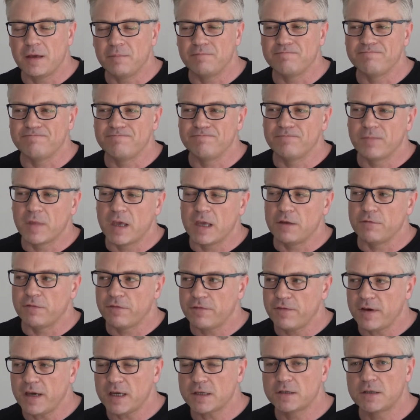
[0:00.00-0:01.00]
In
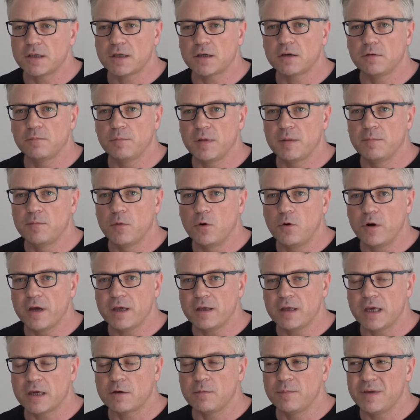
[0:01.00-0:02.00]
fact, it can
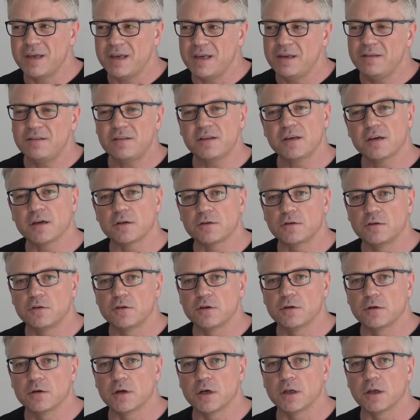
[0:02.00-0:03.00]
be easier to
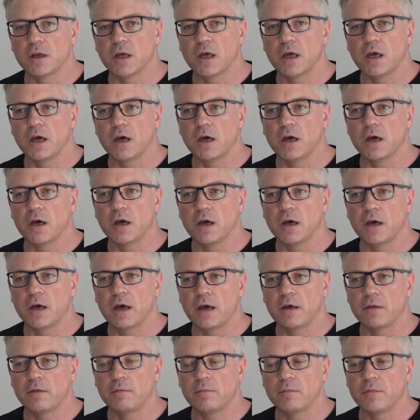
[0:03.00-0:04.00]
do it
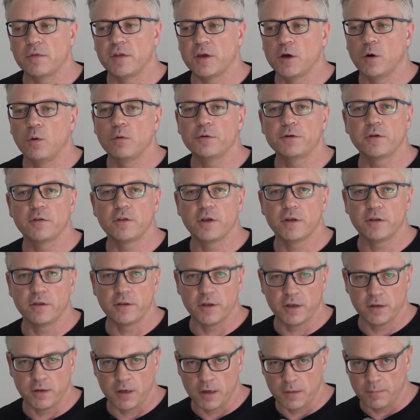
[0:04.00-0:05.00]
the older
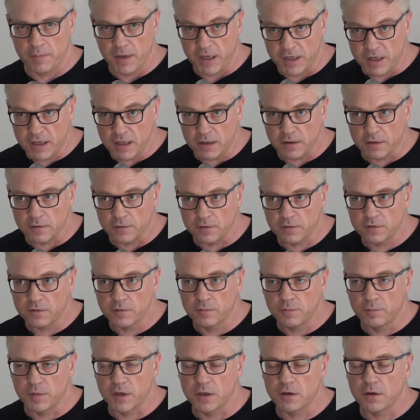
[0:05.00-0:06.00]
it
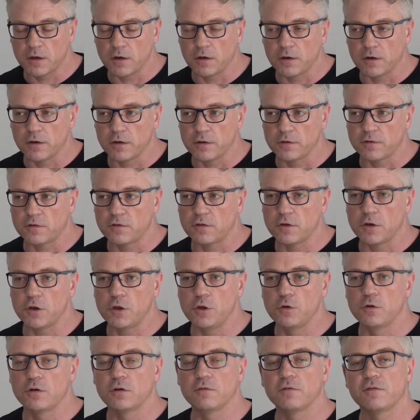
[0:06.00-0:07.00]
is, because
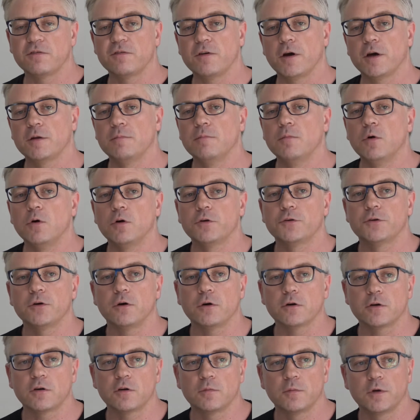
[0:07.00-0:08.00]
you can find more
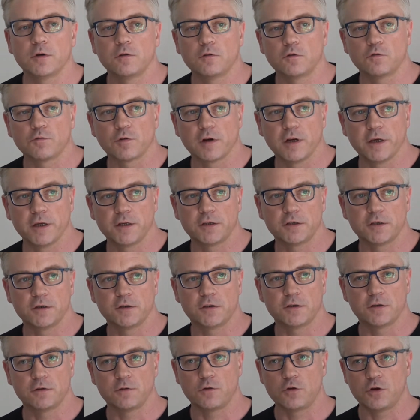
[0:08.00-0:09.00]
documents
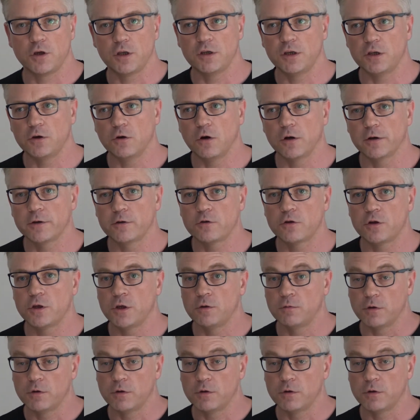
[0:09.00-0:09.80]
related to genealogy.